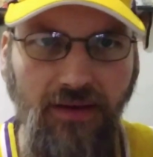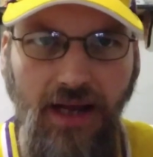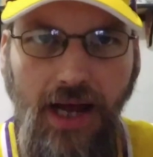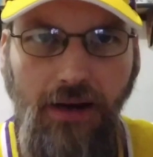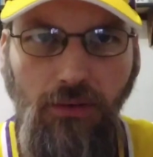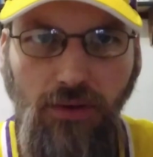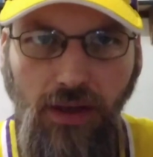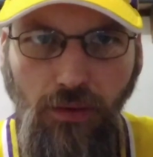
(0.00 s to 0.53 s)

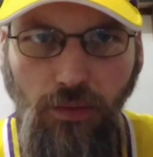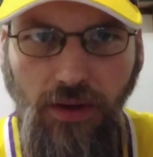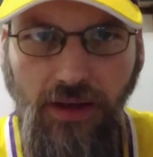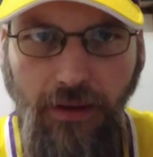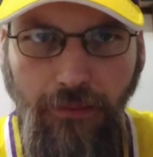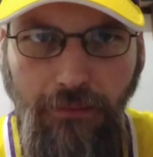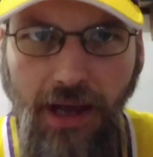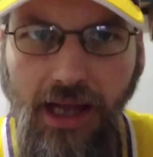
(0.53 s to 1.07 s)
Not only will
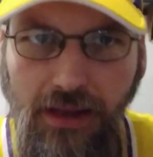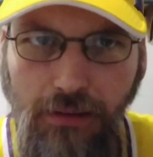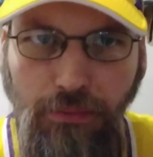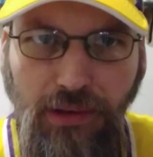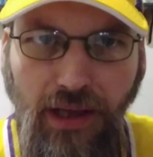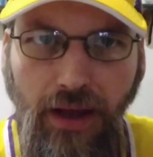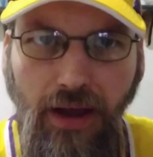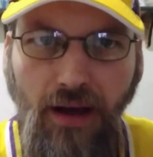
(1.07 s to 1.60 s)
they make the
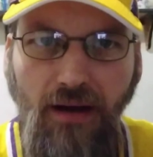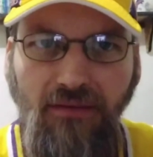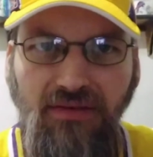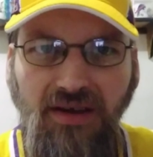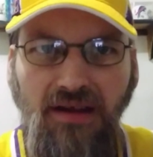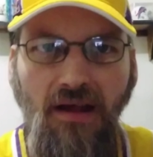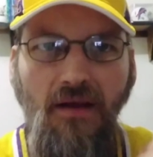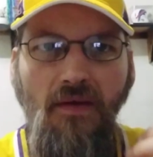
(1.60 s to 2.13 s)

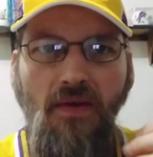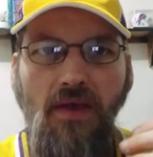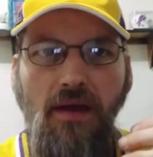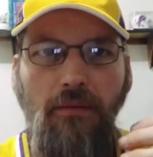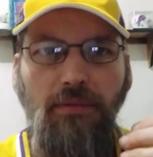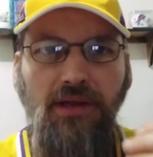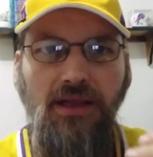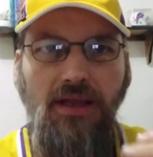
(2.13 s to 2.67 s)
playoffs,
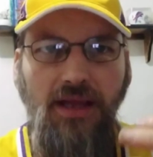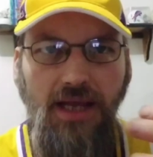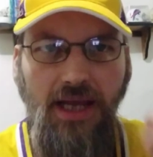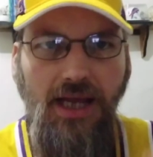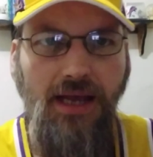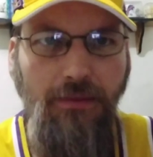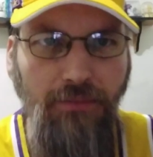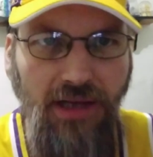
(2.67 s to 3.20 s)
but he
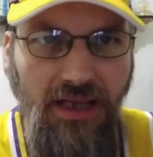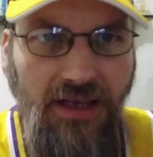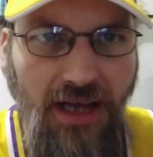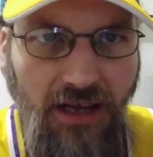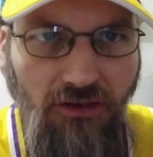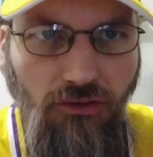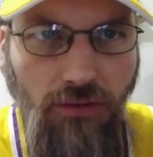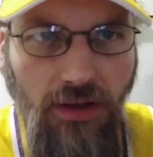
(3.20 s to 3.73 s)
can be
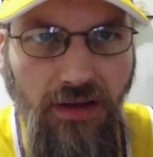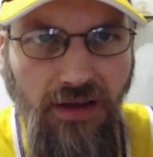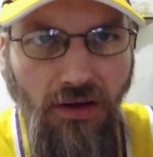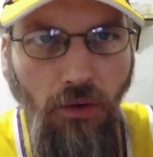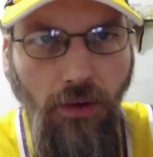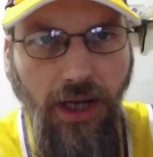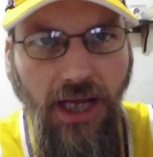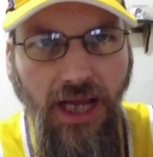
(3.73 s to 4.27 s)
dangerous
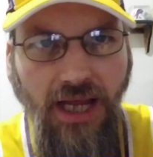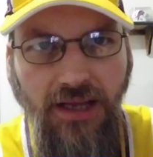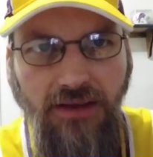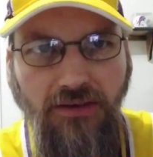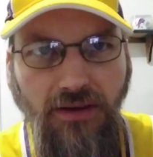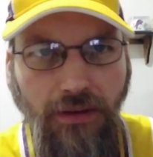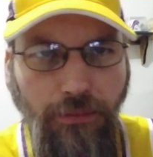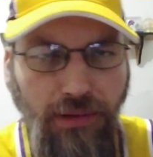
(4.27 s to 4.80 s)
going into the